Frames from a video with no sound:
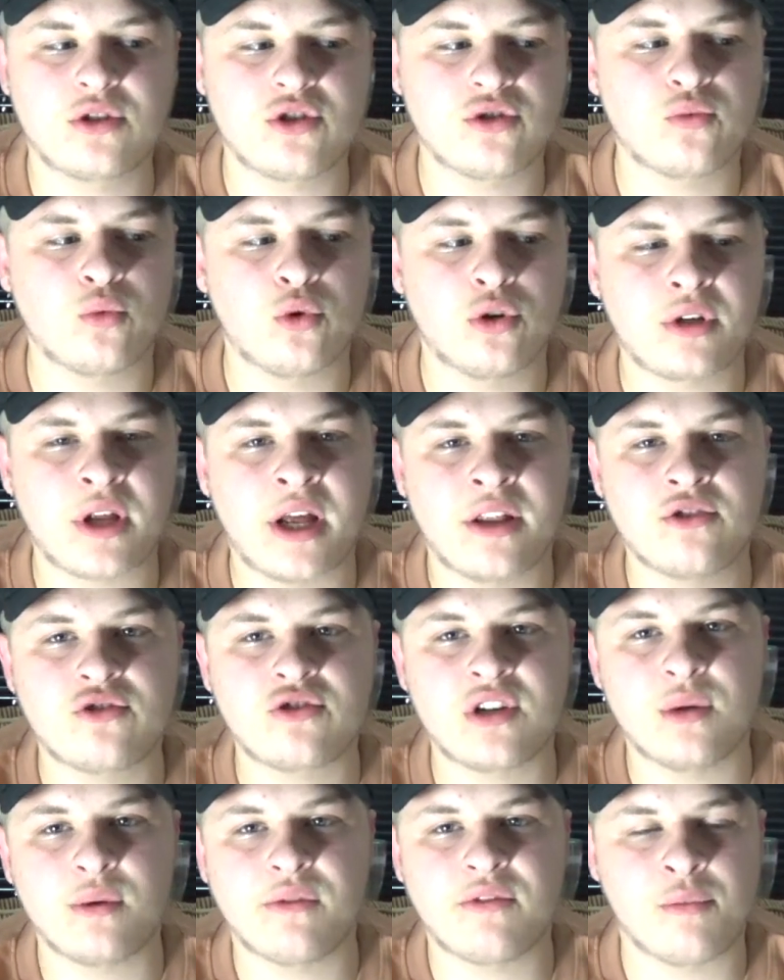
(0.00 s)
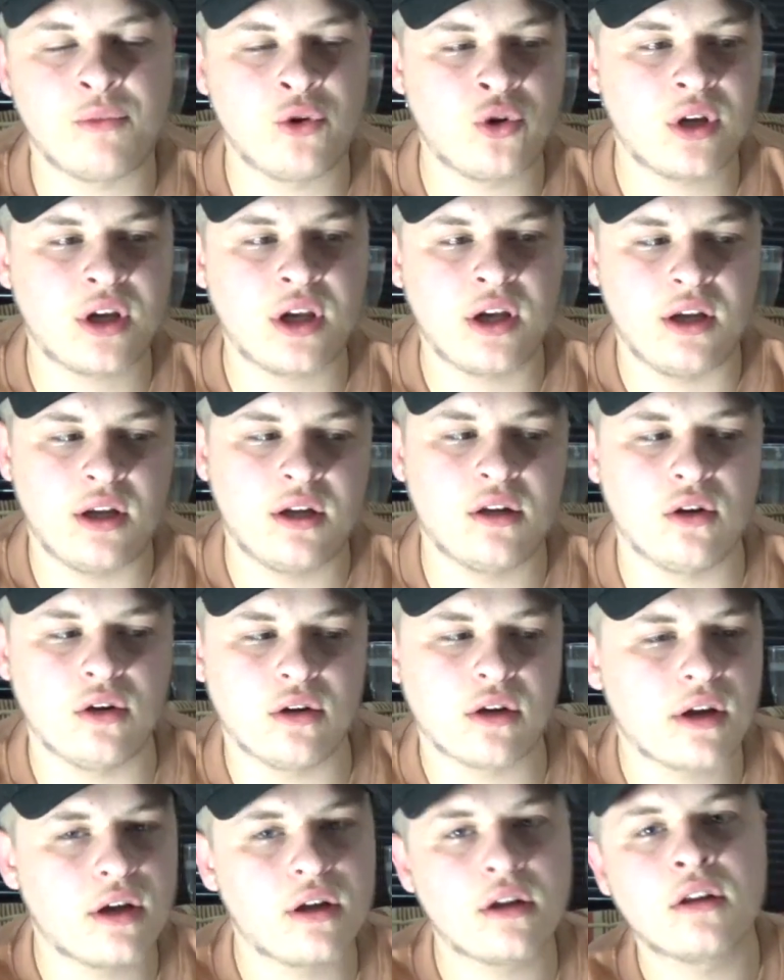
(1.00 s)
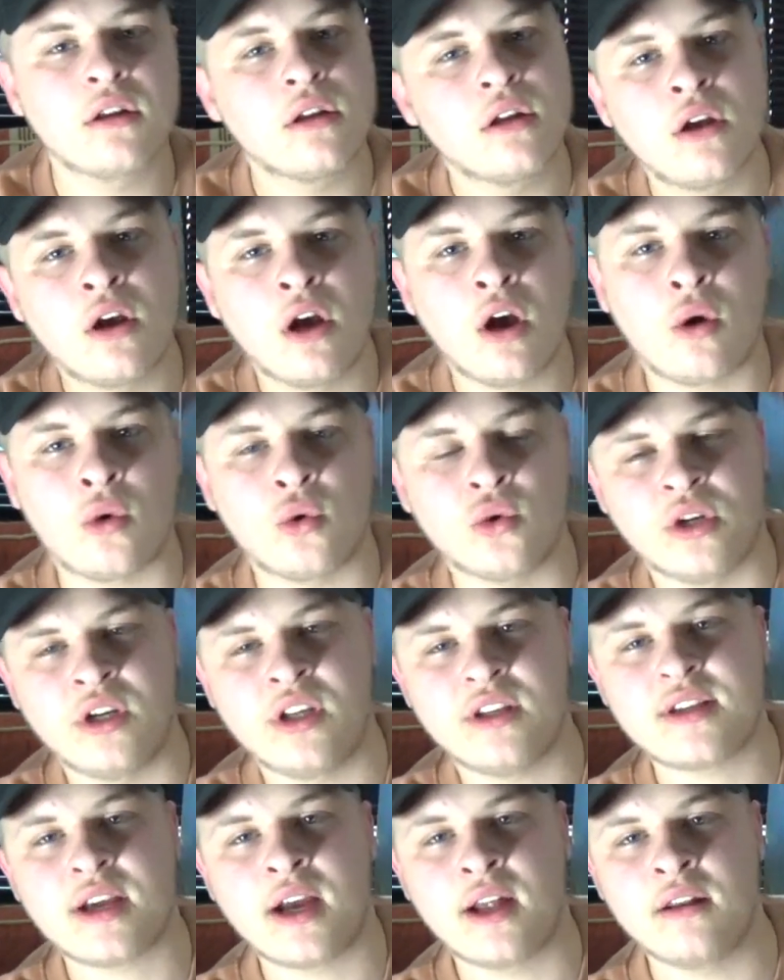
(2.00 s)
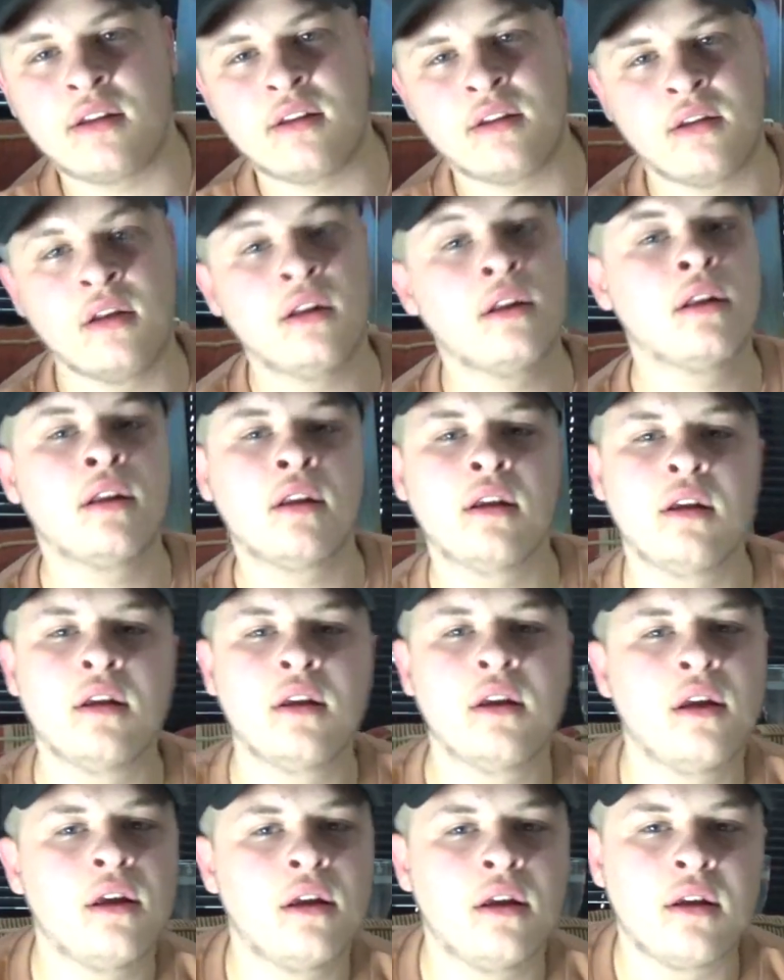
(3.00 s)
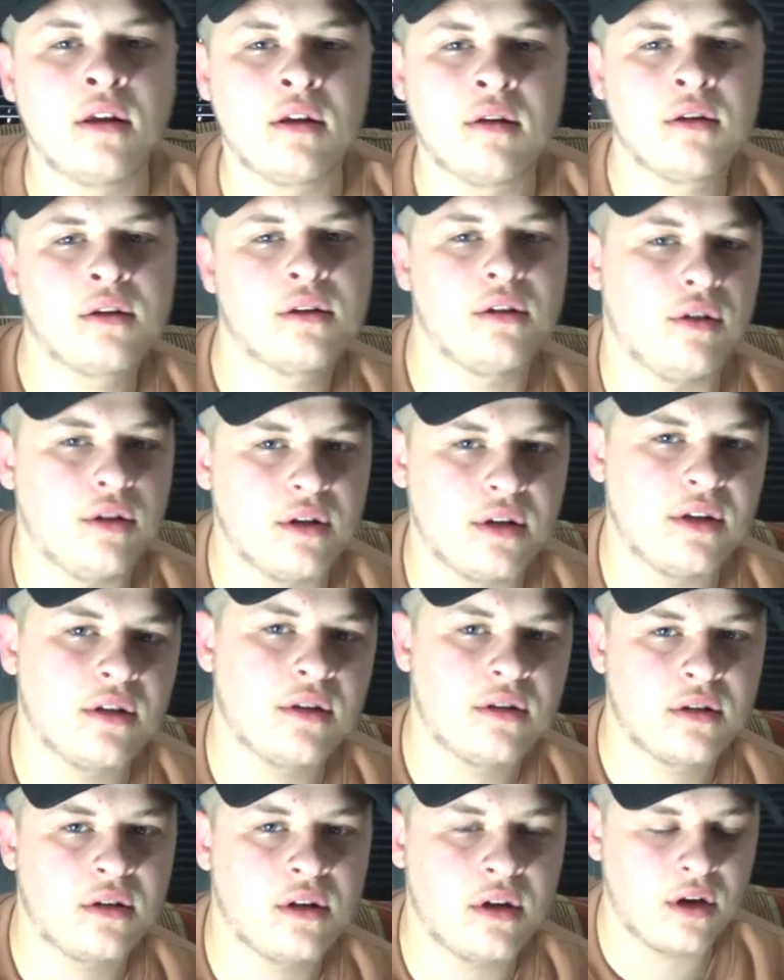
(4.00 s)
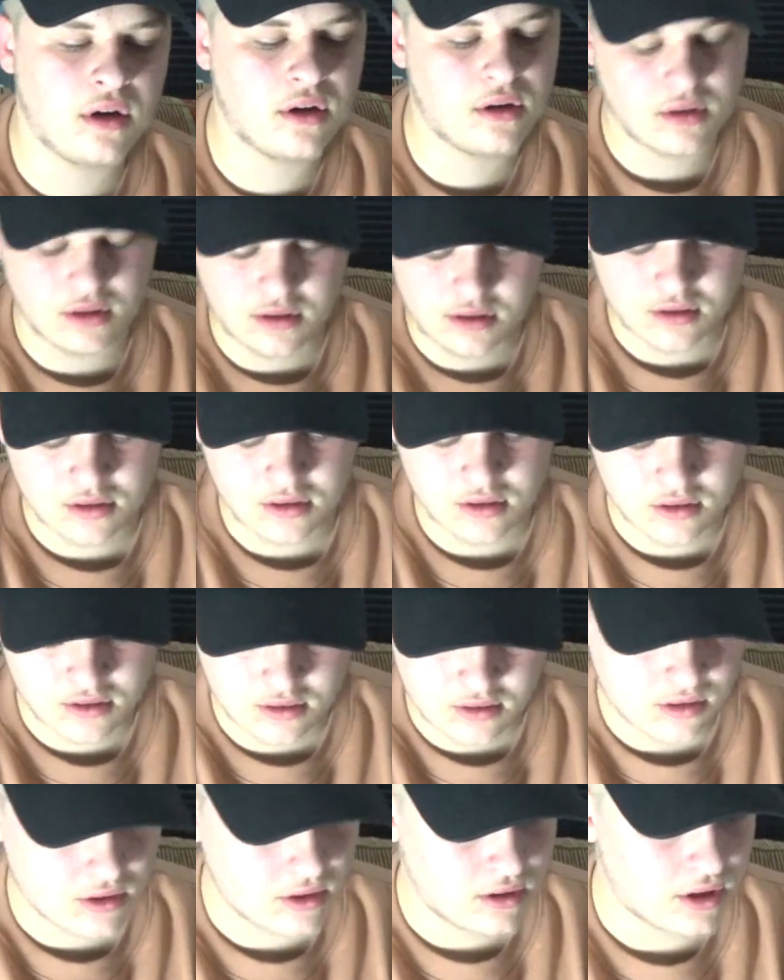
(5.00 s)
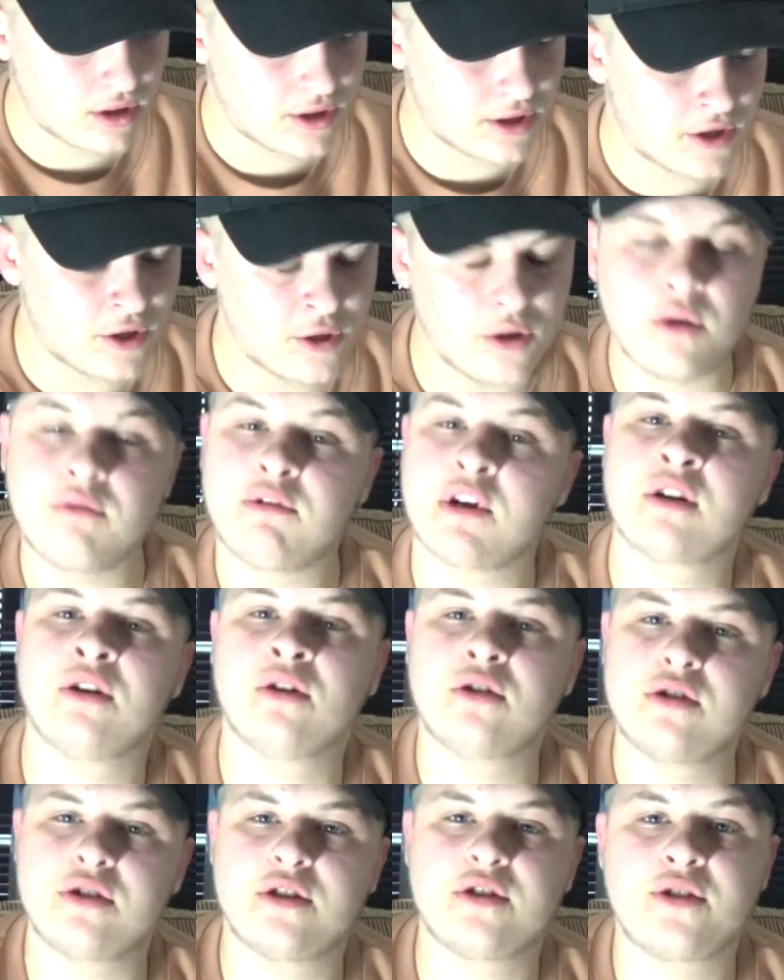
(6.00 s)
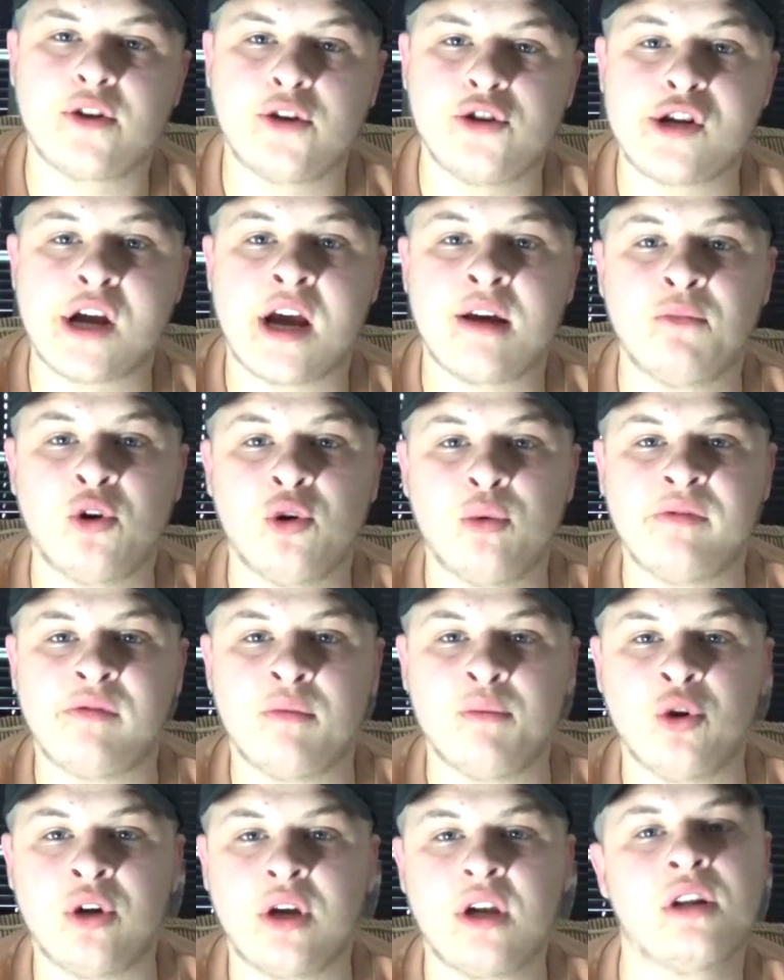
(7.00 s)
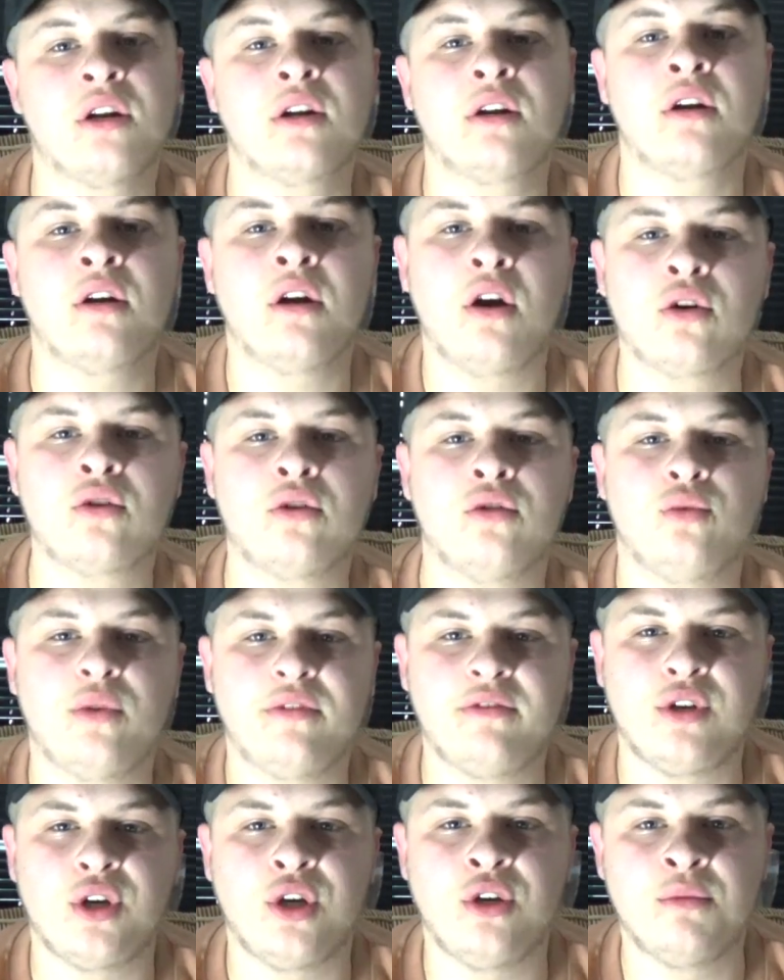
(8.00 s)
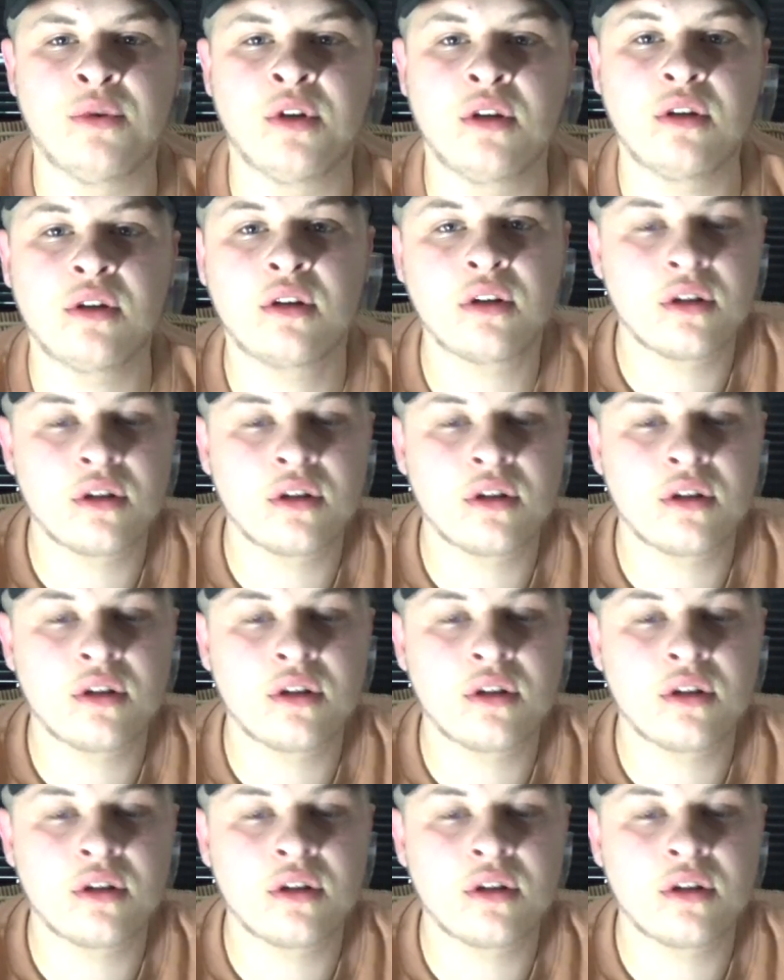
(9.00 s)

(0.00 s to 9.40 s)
to just walk down the street with a monkey, holding its hand and look. I don't know, I reckon I could associate more with a monkey than I could with a human.